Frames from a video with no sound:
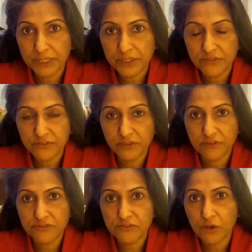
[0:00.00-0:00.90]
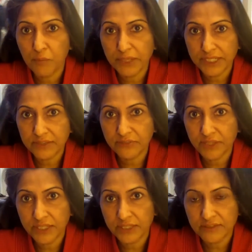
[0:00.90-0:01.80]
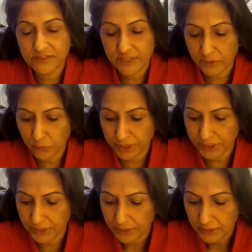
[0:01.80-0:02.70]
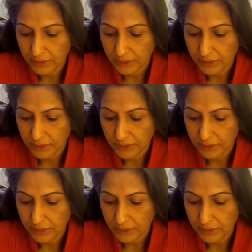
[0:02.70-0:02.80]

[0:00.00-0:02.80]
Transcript: because there is so many things that we've